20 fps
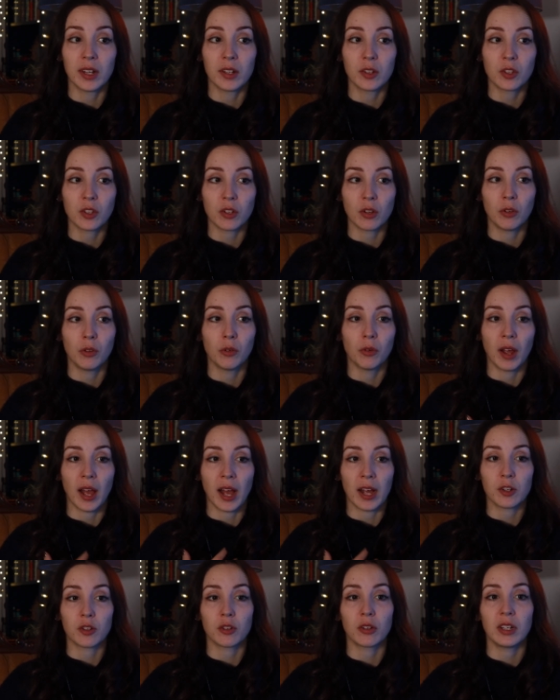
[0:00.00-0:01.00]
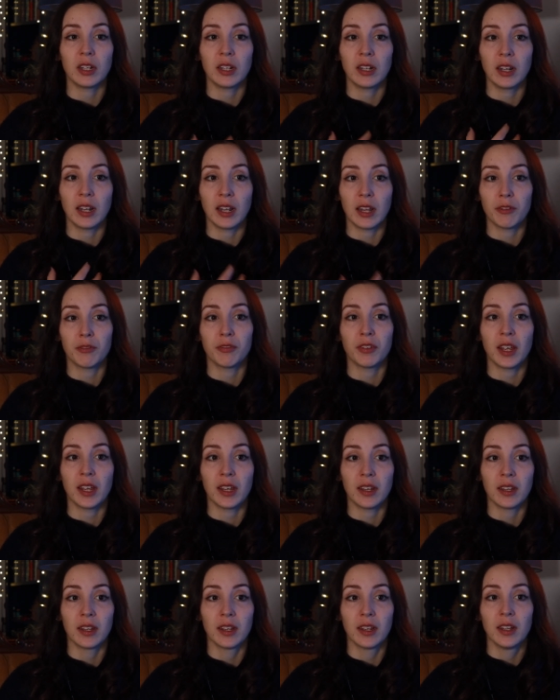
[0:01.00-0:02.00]
And so you're actually
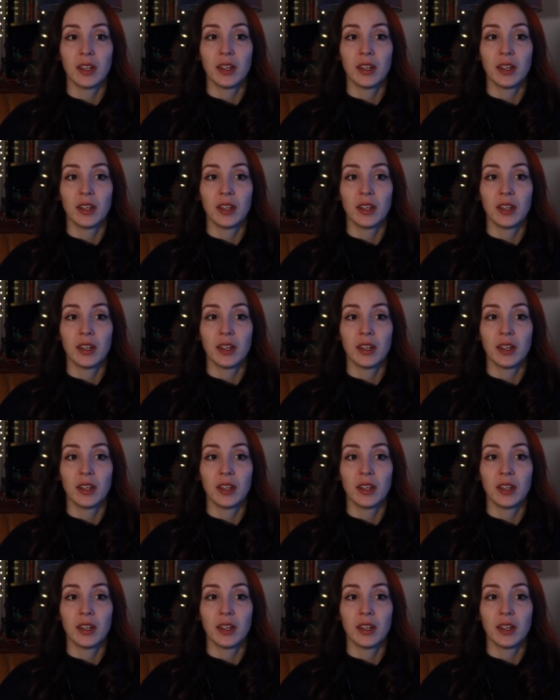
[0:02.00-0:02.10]
living